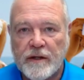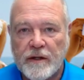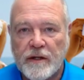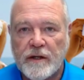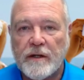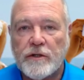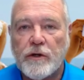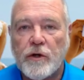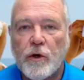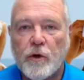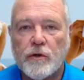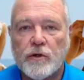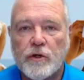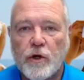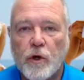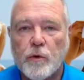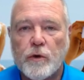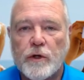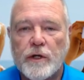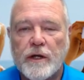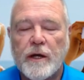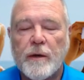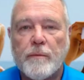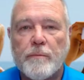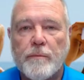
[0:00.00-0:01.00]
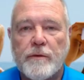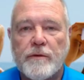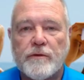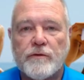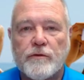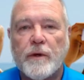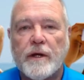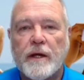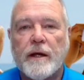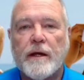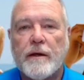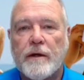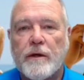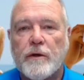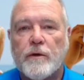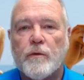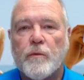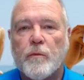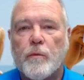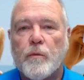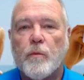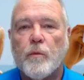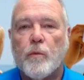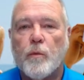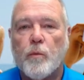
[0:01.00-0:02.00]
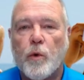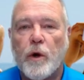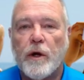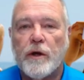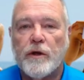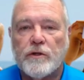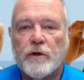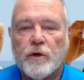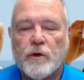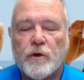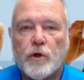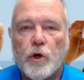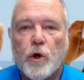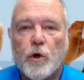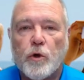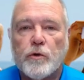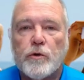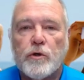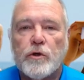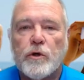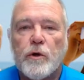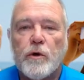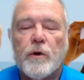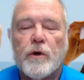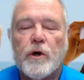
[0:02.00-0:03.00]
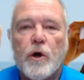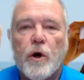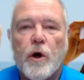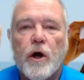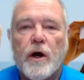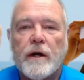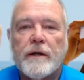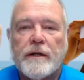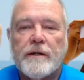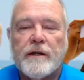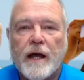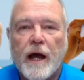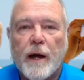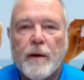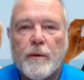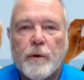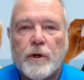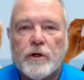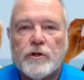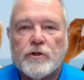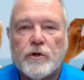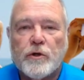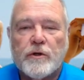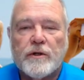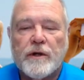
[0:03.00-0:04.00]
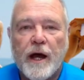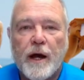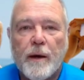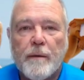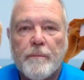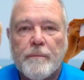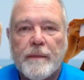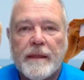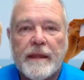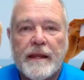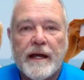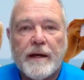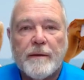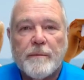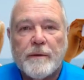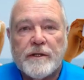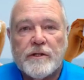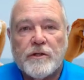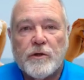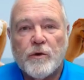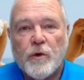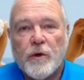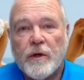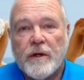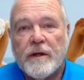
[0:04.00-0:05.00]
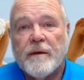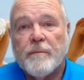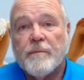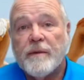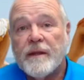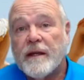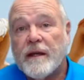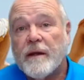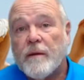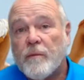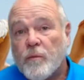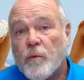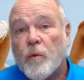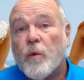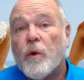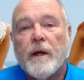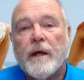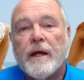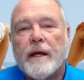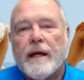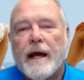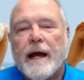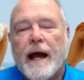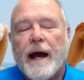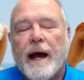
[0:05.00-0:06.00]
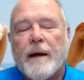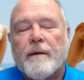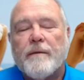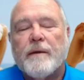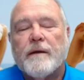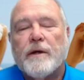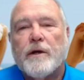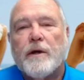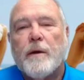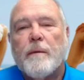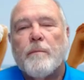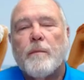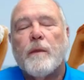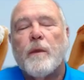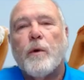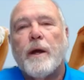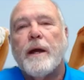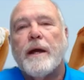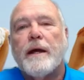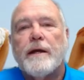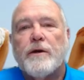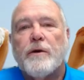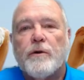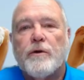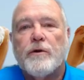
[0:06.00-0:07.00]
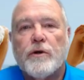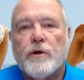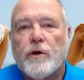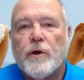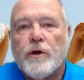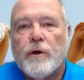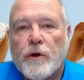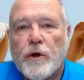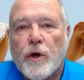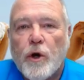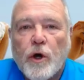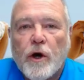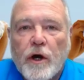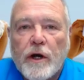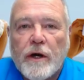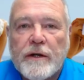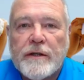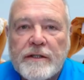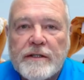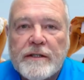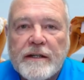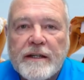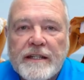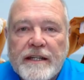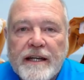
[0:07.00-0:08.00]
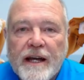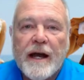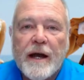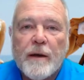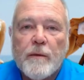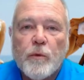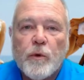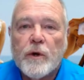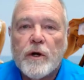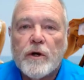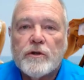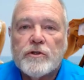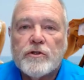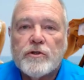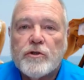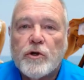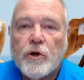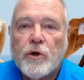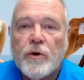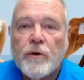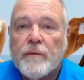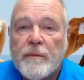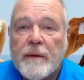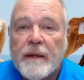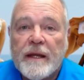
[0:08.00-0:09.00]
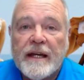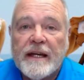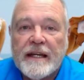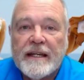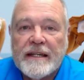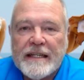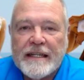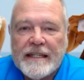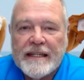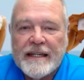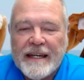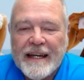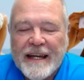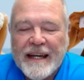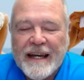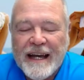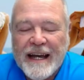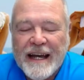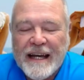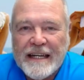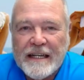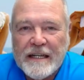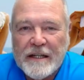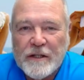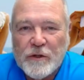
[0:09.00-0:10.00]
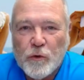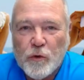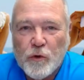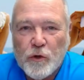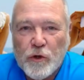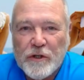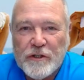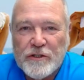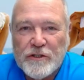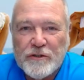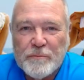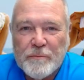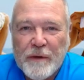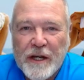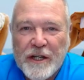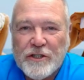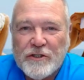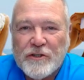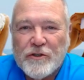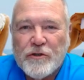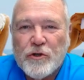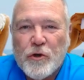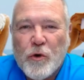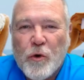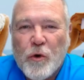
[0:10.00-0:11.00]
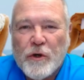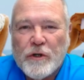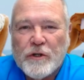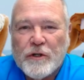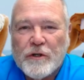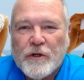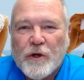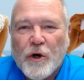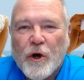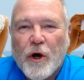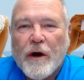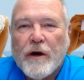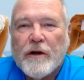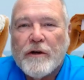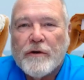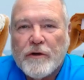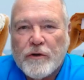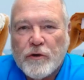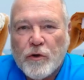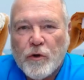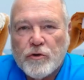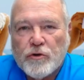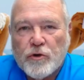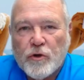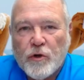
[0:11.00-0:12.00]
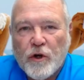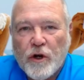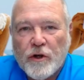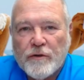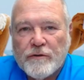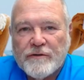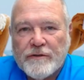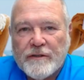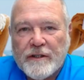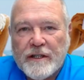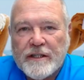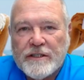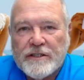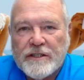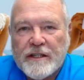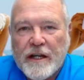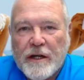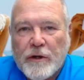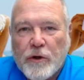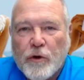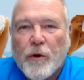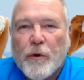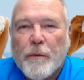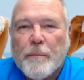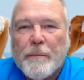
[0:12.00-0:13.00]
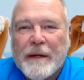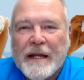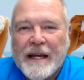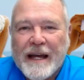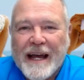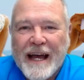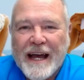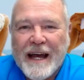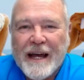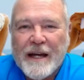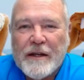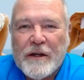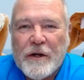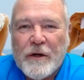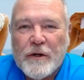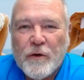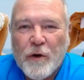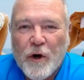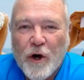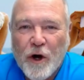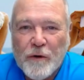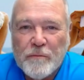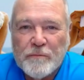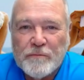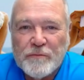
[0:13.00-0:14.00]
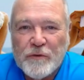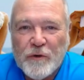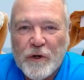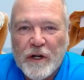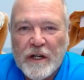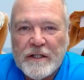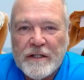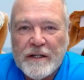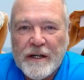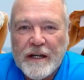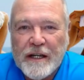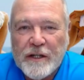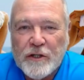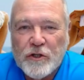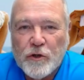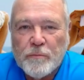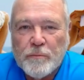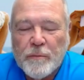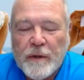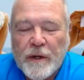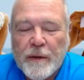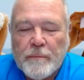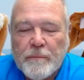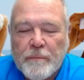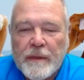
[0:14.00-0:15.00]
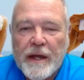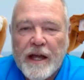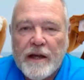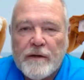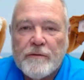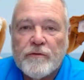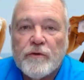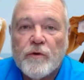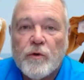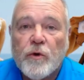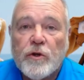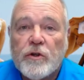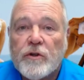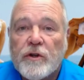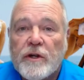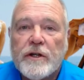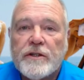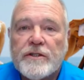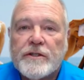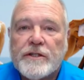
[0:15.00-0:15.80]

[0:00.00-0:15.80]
So knowing up front what the loan's going to cost, how much your down payment's going to be, what an average appraisal is going to cost, and what a survey and or inspection is going to cost, those are all fees that are going to be handled up front and you'll be paying for just